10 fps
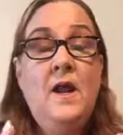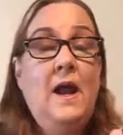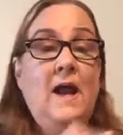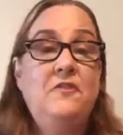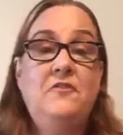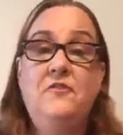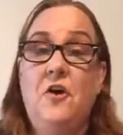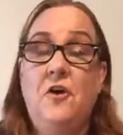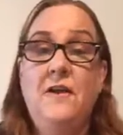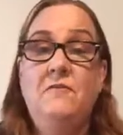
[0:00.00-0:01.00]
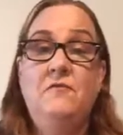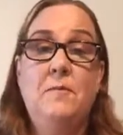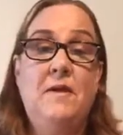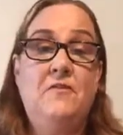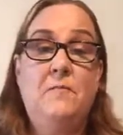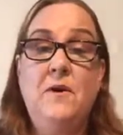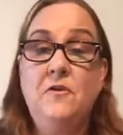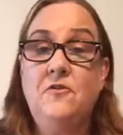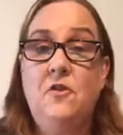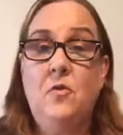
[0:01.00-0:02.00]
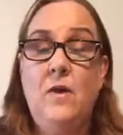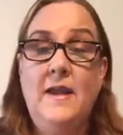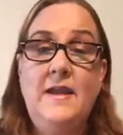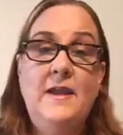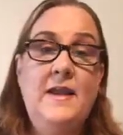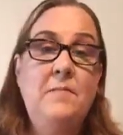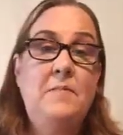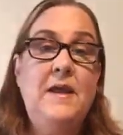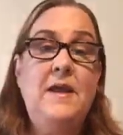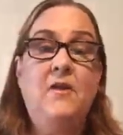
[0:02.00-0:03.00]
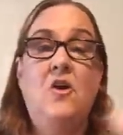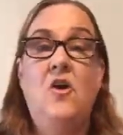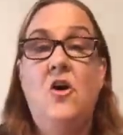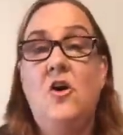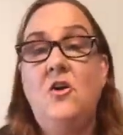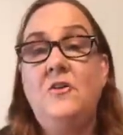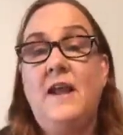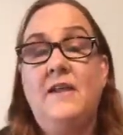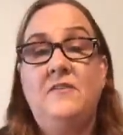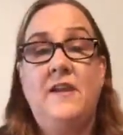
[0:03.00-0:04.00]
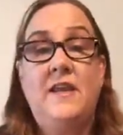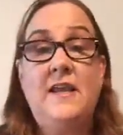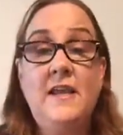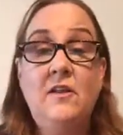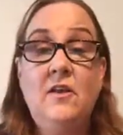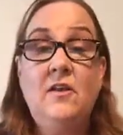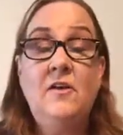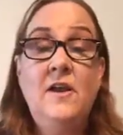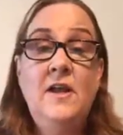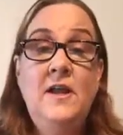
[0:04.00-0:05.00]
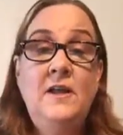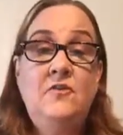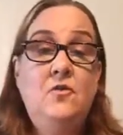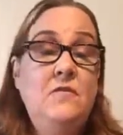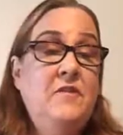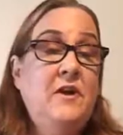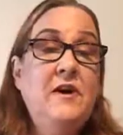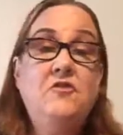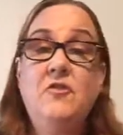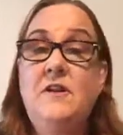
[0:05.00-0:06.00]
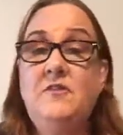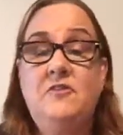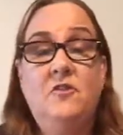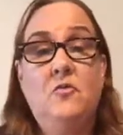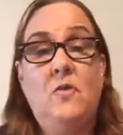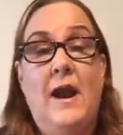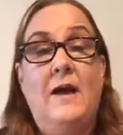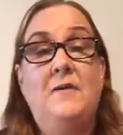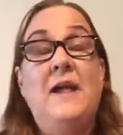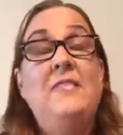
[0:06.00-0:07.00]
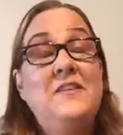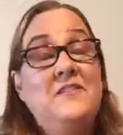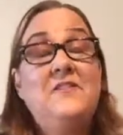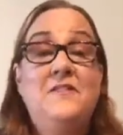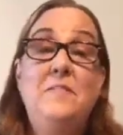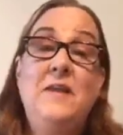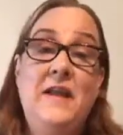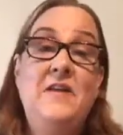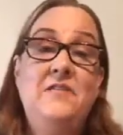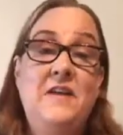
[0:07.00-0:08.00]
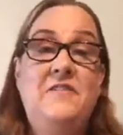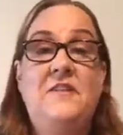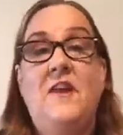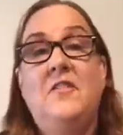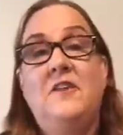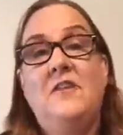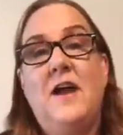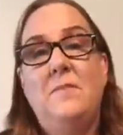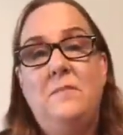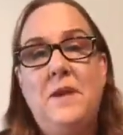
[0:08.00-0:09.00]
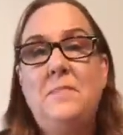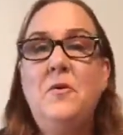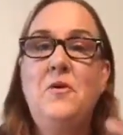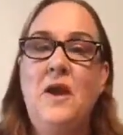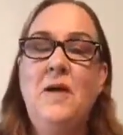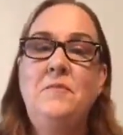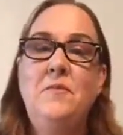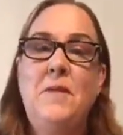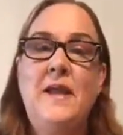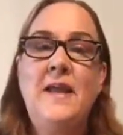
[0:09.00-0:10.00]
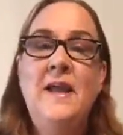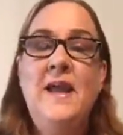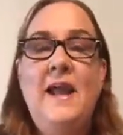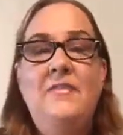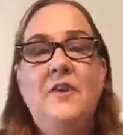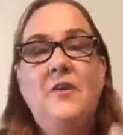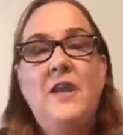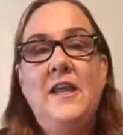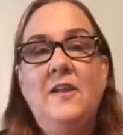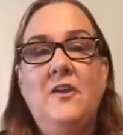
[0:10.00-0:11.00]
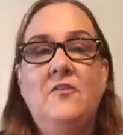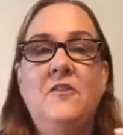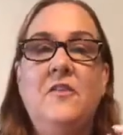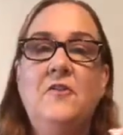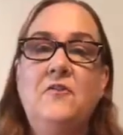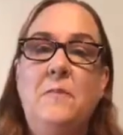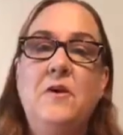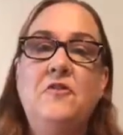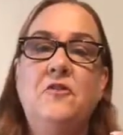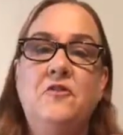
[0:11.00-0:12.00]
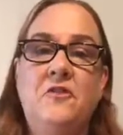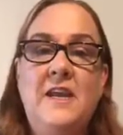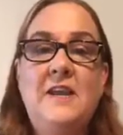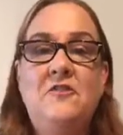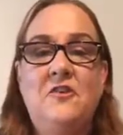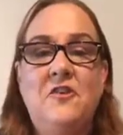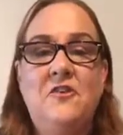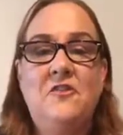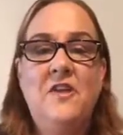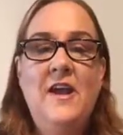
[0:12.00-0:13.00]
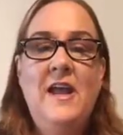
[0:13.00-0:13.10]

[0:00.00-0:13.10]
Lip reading: I started from my spiritual awakening, being called as a healer to a very traditional route. And this is something else I see all the time. People come to me and they're healers and they're spiritual teachers,